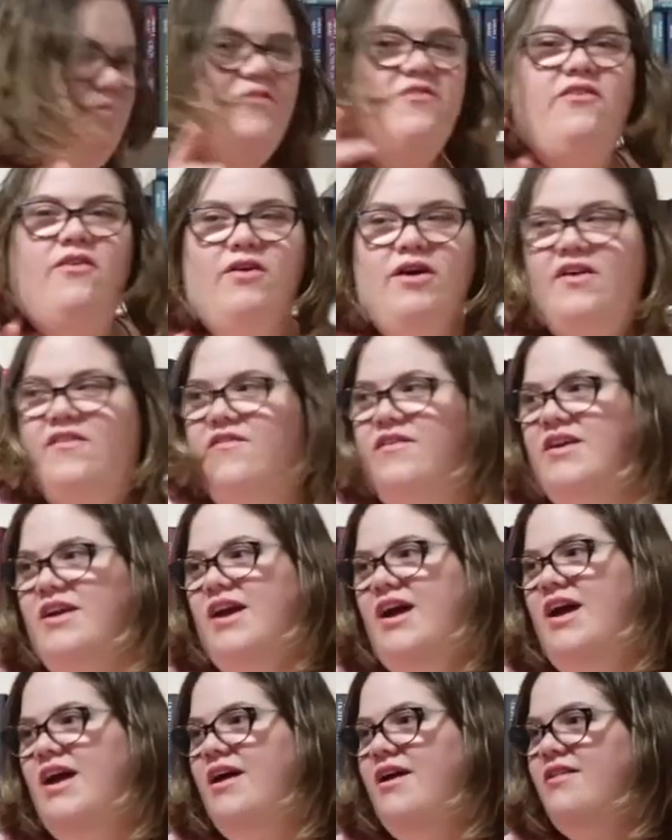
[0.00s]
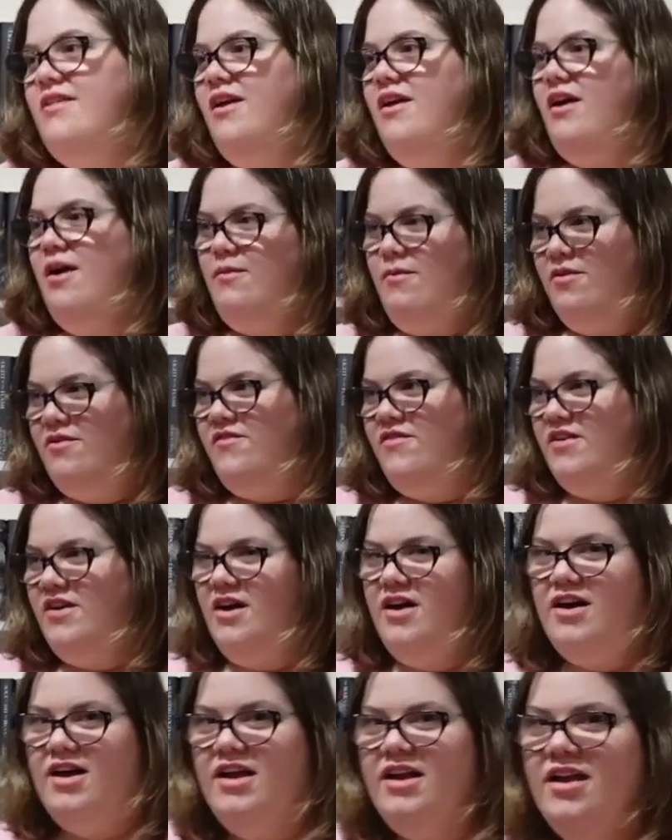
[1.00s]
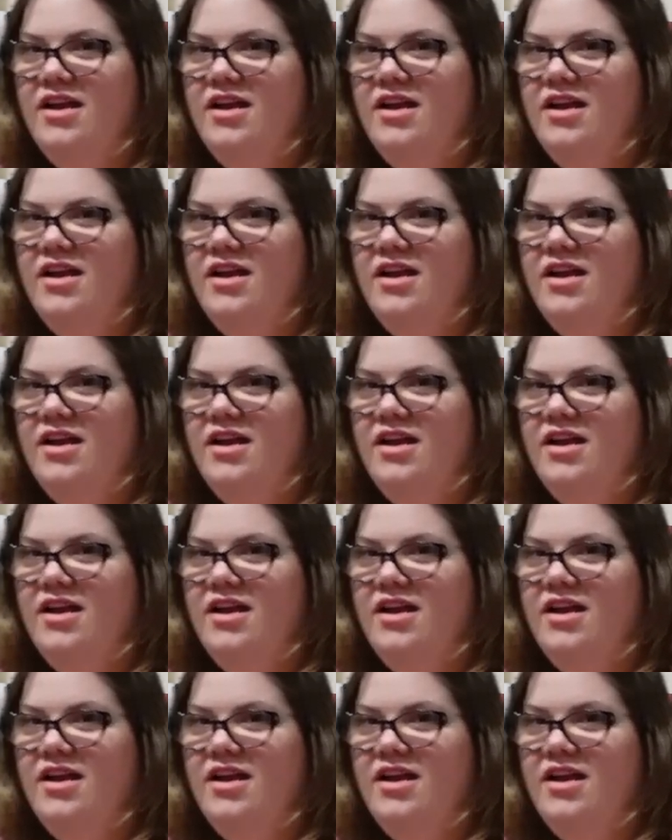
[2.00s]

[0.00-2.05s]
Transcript: before I forget, because I almost forgot.